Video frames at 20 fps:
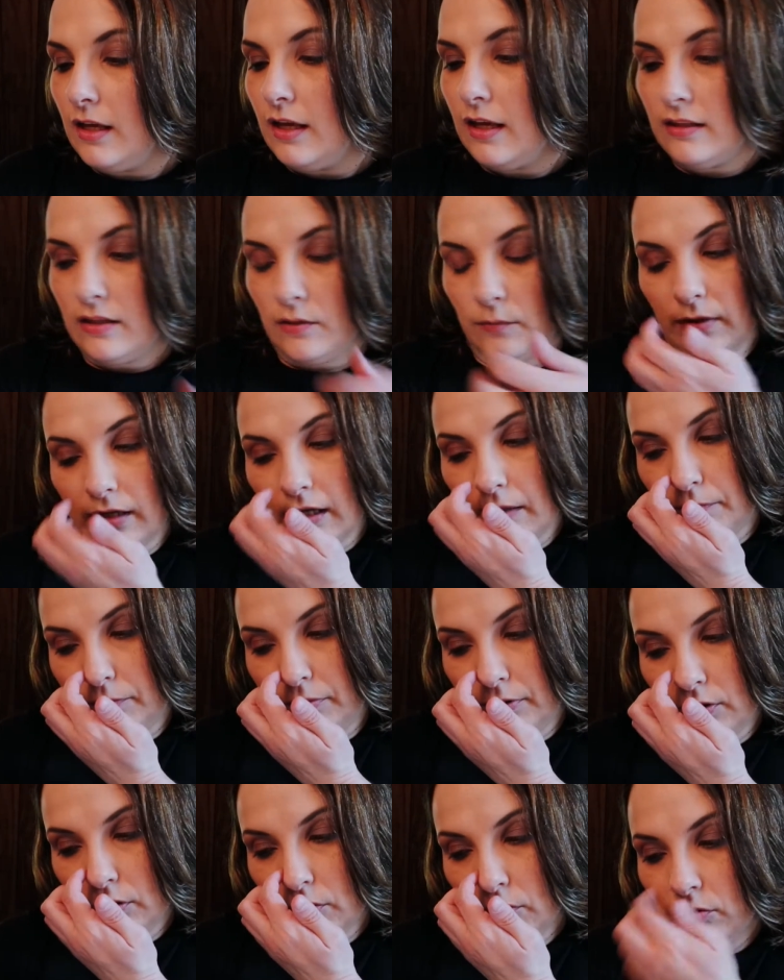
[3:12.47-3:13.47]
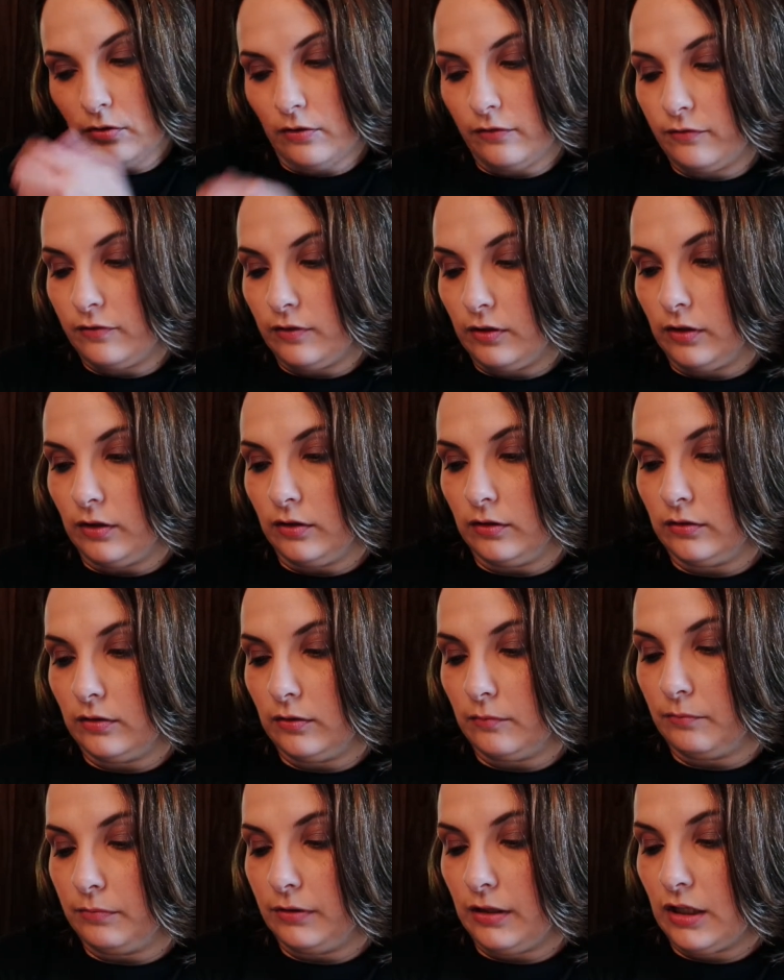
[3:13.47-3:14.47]
And then we got beautiful
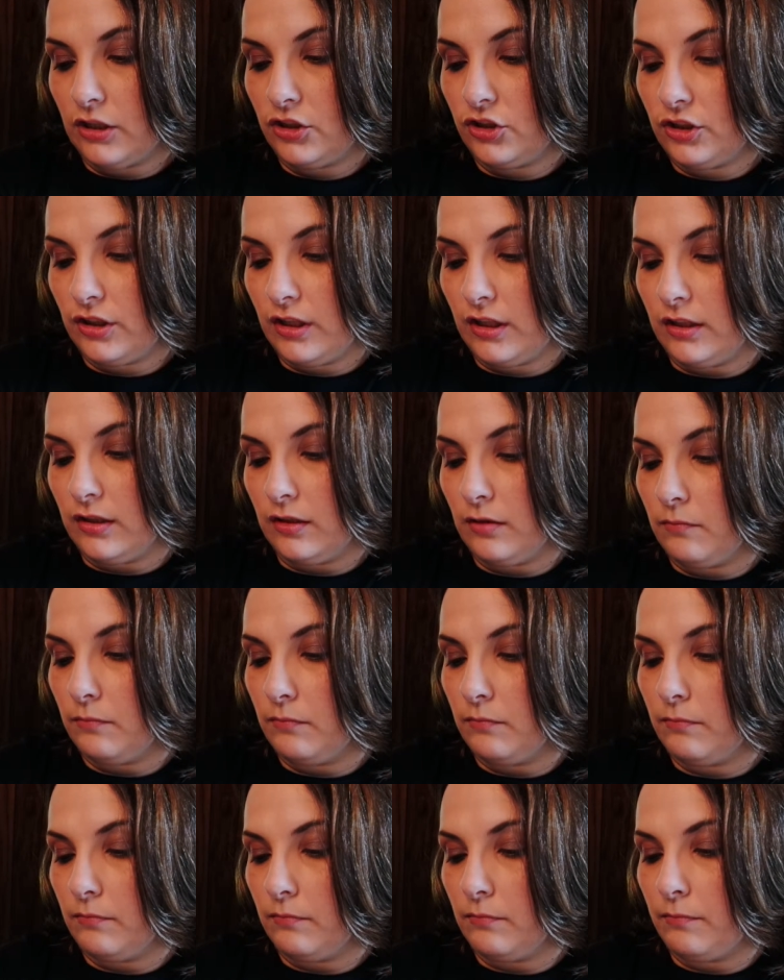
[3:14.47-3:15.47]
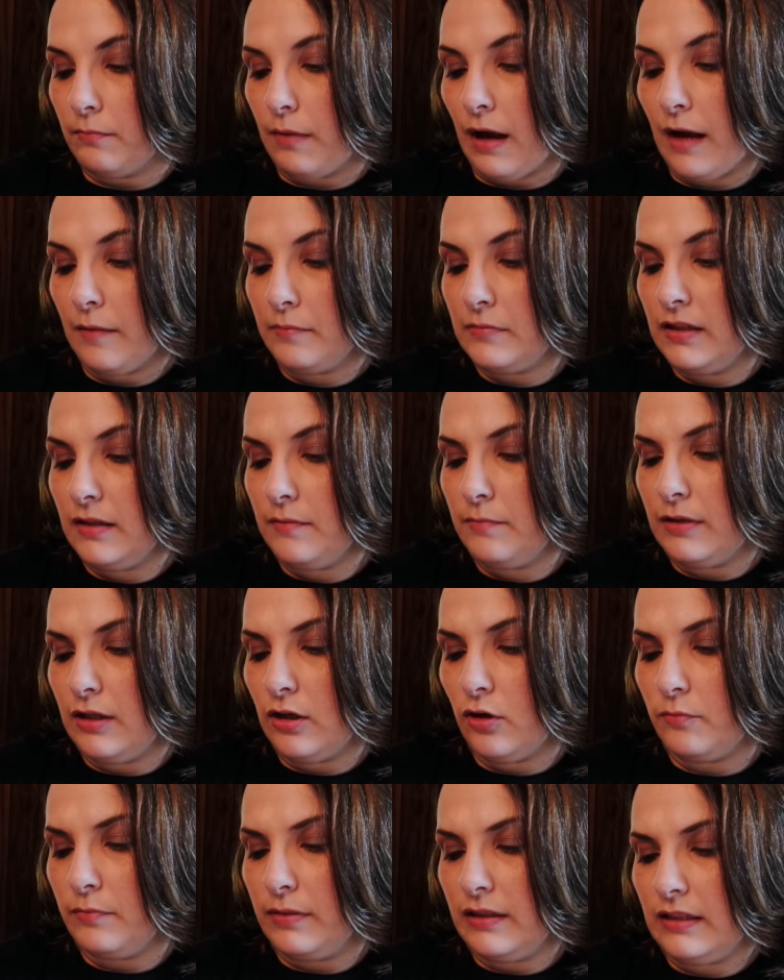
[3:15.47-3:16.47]
blush in Bobdy,
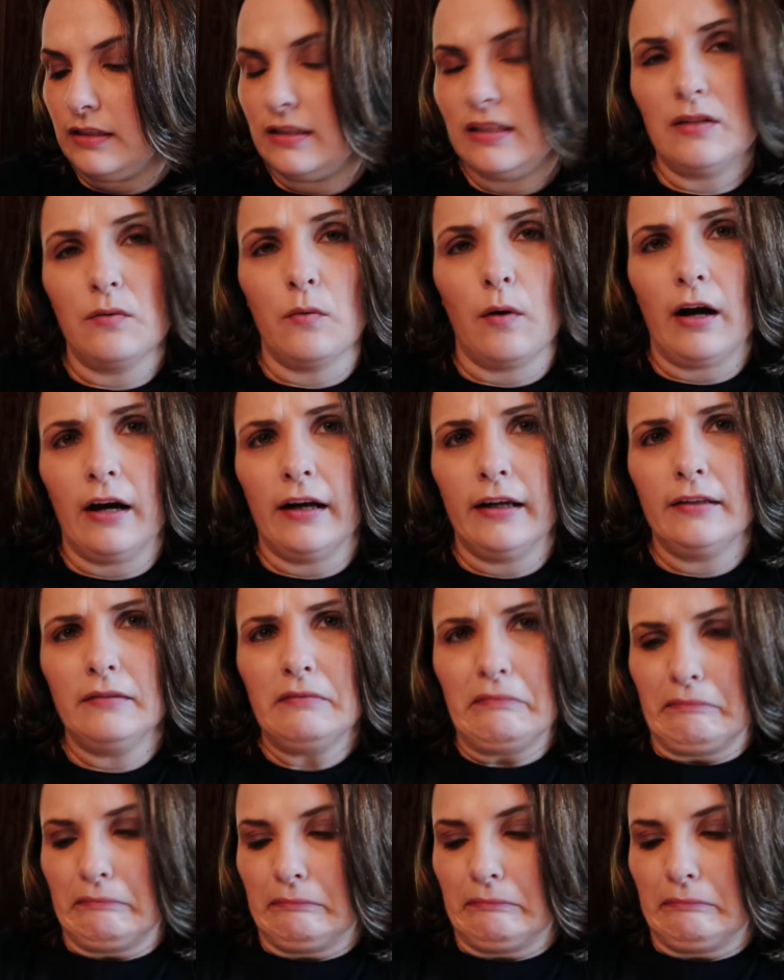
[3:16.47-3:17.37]
B-O-B-D-Y.